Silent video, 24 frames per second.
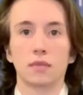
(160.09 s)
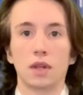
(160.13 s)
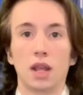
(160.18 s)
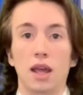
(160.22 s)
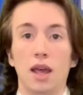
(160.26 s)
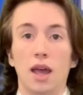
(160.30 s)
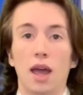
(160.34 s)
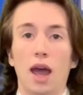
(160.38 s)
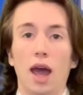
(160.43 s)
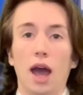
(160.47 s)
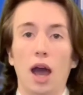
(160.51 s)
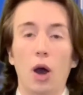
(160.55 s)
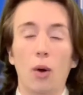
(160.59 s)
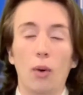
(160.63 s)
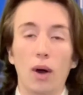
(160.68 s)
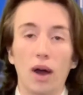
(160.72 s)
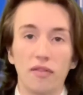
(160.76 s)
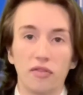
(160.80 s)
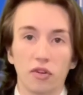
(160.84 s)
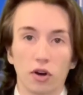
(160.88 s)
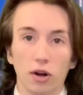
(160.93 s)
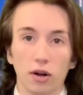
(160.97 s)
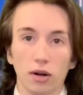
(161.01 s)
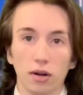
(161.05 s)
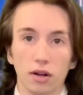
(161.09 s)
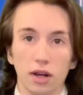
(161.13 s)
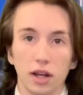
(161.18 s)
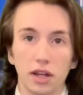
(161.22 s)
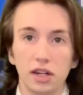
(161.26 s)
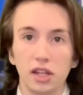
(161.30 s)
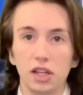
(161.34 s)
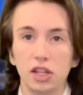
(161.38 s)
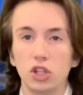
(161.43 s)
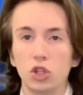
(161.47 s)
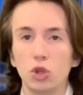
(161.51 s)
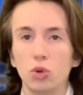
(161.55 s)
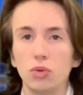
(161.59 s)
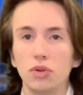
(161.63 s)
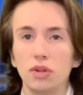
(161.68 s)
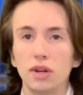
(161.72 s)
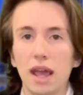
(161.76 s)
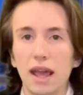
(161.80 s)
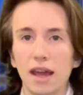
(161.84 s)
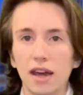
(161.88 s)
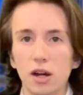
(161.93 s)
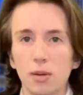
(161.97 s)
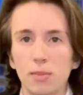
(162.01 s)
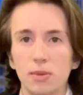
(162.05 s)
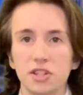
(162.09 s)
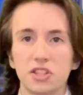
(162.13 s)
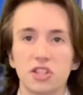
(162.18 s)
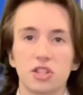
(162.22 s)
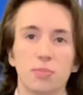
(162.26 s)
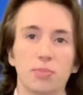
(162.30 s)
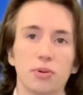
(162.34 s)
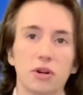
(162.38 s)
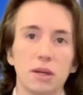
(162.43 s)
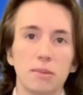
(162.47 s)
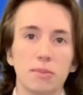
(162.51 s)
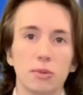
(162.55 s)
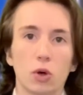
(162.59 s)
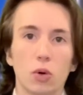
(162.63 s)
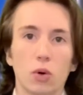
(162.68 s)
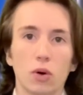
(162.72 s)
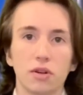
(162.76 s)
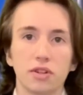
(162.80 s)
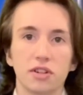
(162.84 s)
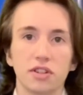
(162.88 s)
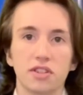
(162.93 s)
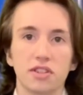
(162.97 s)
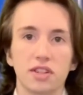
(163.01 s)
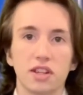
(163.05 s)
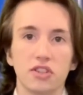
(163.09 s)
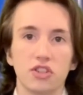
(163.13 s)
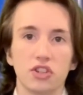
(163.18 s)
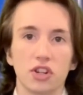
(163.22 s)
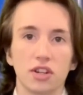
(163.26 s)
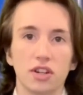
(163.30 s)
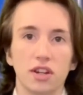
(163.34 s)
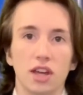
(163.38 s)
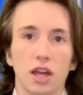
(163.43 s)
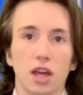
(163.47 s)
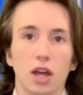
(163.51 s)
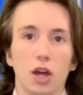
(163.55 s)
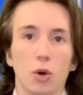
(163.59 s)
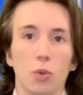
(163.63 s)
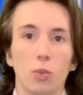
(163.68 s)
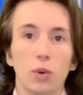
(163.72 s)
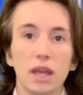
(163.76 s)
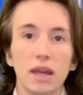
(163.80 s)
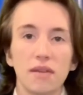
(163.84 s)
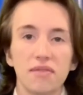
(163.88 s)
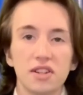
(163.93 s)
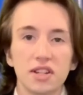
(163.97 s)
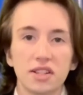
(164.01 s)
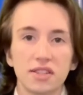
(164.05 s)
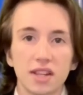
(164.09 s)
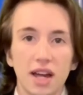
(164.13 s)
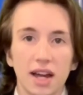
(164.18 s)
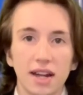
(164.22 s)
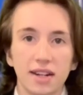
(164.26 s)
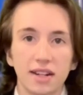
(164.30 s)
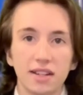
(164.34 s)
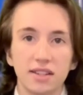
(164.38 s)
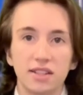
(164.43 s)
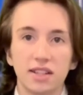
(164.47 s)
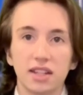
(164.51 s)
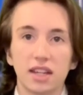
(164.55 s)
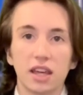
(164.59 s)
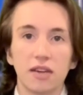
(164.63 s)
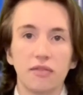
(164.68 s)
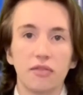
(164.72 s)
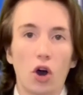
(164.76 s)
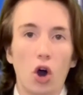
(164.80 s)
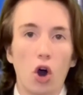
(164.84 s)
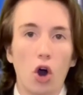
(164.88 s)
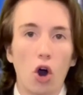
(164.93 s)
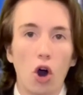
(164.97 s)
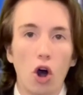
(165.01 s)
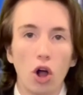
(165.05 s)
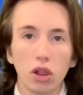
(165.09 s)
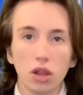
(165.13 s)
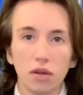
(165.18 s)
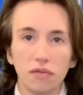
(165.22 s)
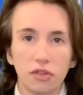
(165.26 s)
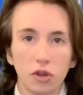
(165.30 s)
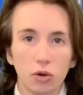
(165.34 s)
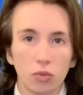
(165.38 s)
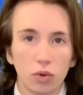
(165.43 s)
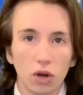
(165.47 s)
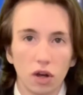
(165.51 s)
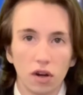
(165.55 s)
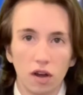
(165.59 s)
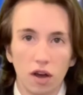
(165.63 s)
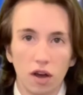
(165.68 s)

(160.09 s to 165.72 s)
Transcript: However, in a unanimous Supreme Court decision, we have decided to give all of the runoff